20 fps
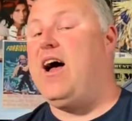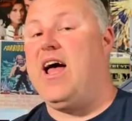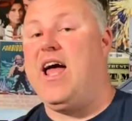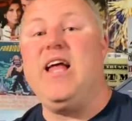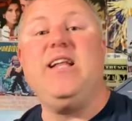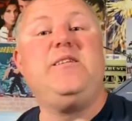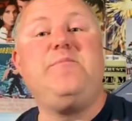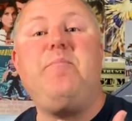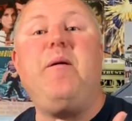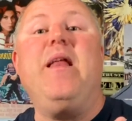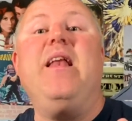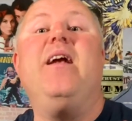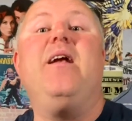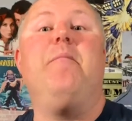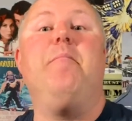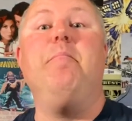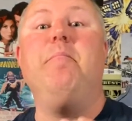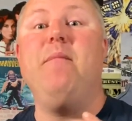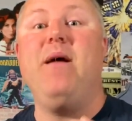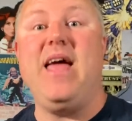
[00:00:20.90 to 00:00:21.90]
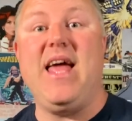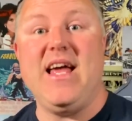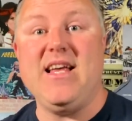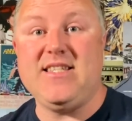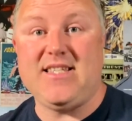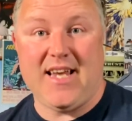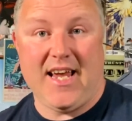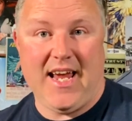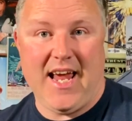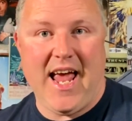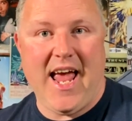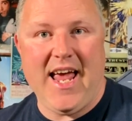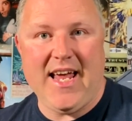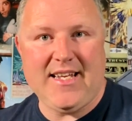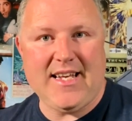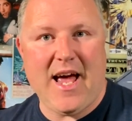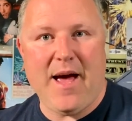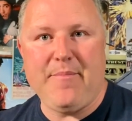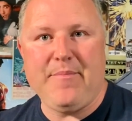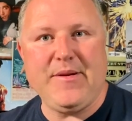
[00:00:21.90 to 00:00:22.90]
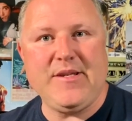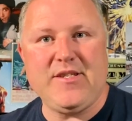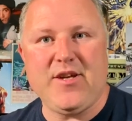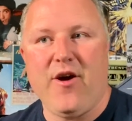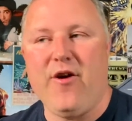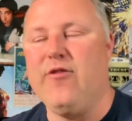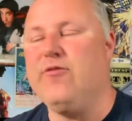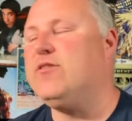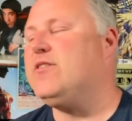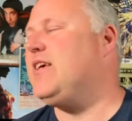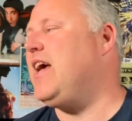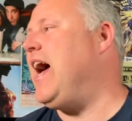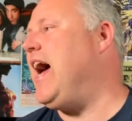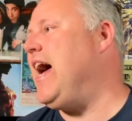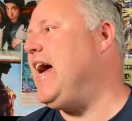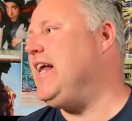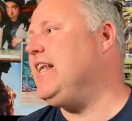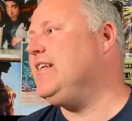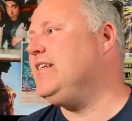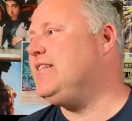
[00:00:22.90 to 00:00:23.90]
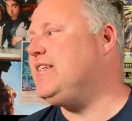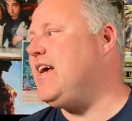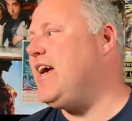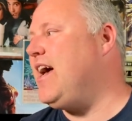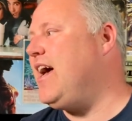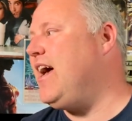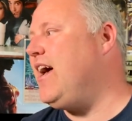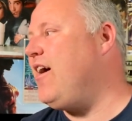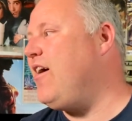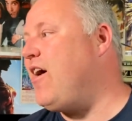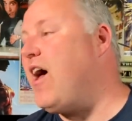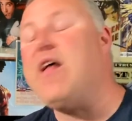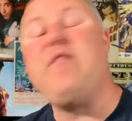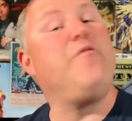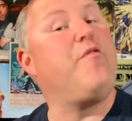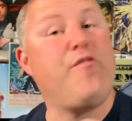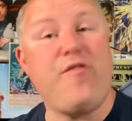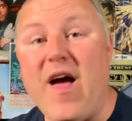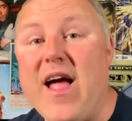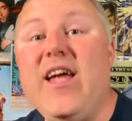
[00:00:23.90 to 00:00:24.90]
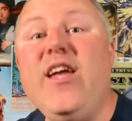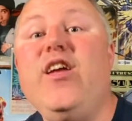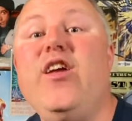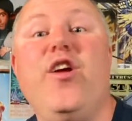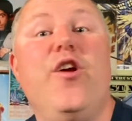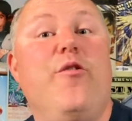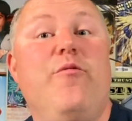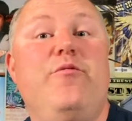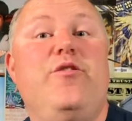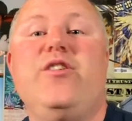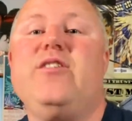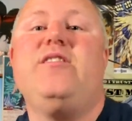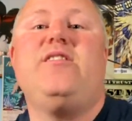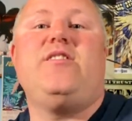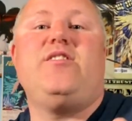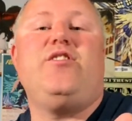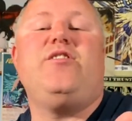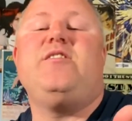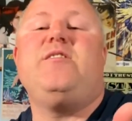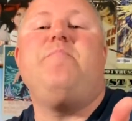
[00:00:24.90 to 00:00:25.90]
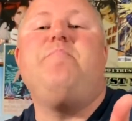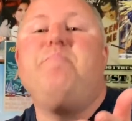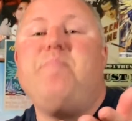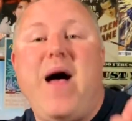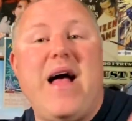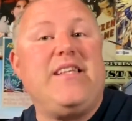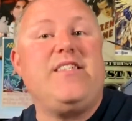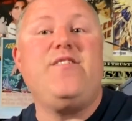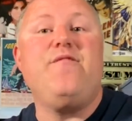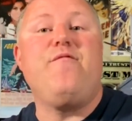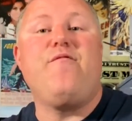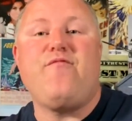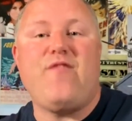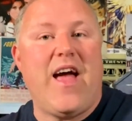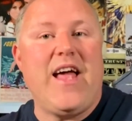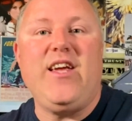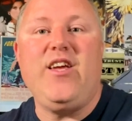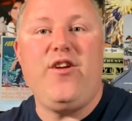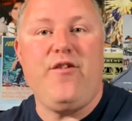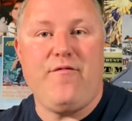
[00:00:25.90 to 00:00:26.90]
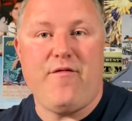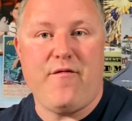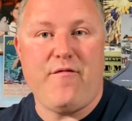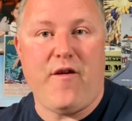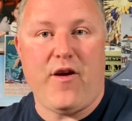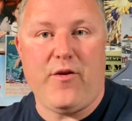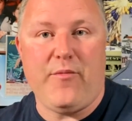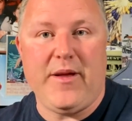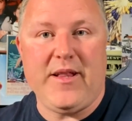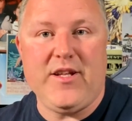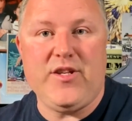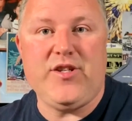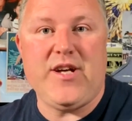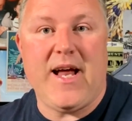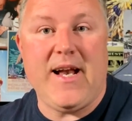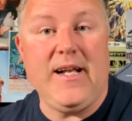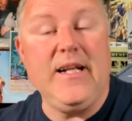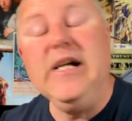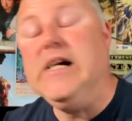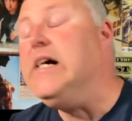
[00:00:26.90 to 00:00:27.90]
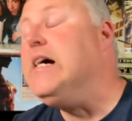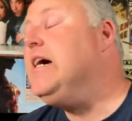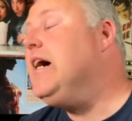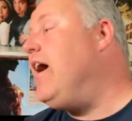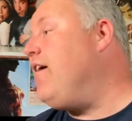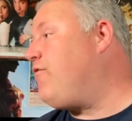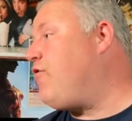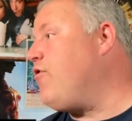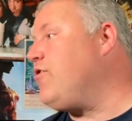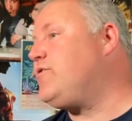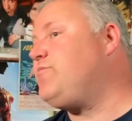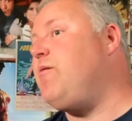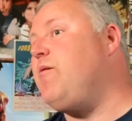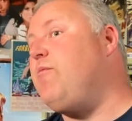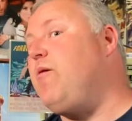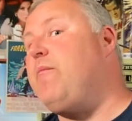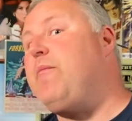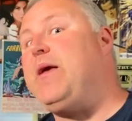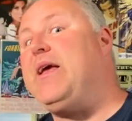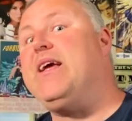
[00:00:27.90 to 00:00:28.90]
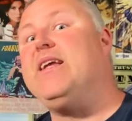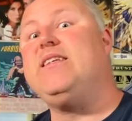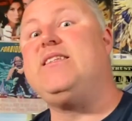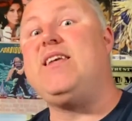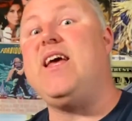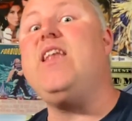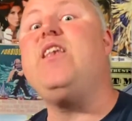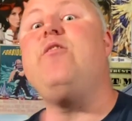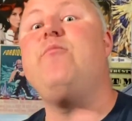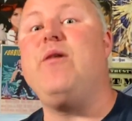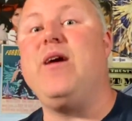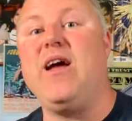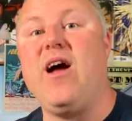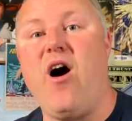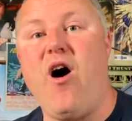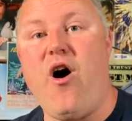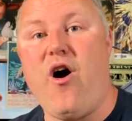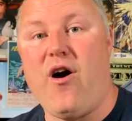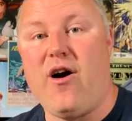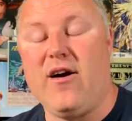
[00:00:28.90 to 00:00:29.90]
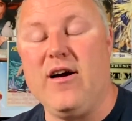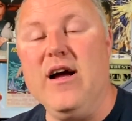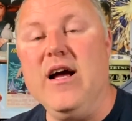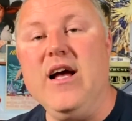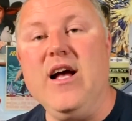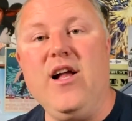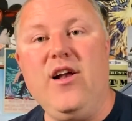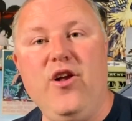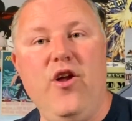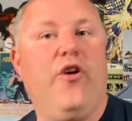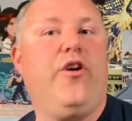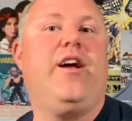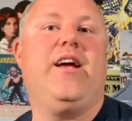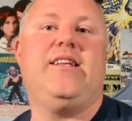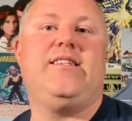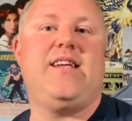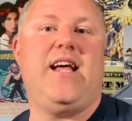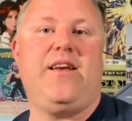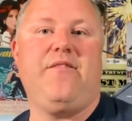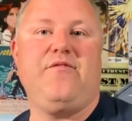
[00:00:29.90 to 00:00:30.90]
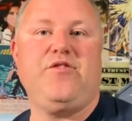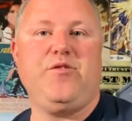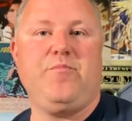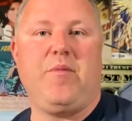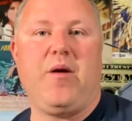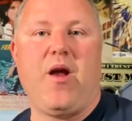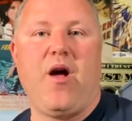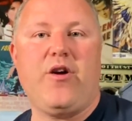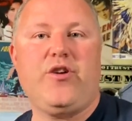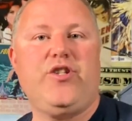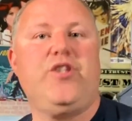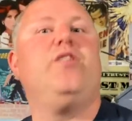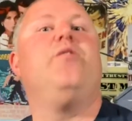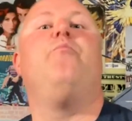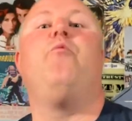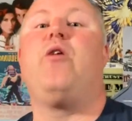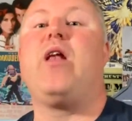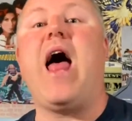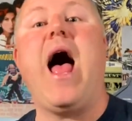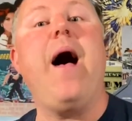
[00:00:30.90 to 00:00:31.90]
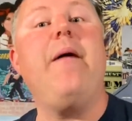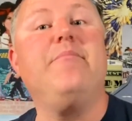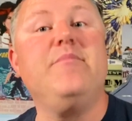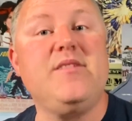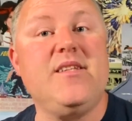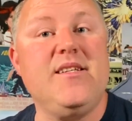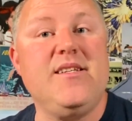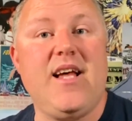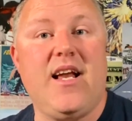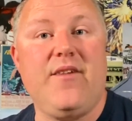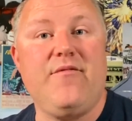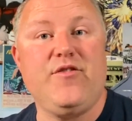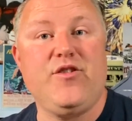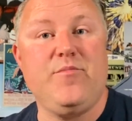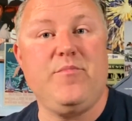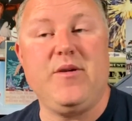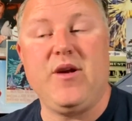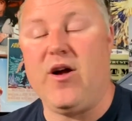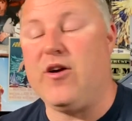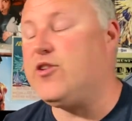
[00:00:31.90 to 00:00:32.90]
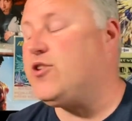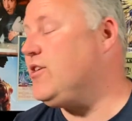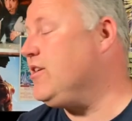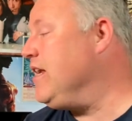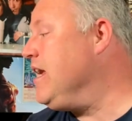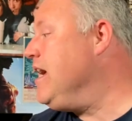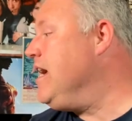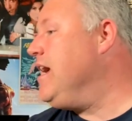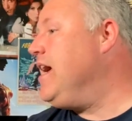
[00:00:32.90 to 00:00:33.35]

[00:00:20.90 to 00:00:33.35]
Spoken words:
It's been an amazing 8 episodes and thank you. Just a massive thank you for following the channel. Of course, we will be continuing our look at television production and what happens in television production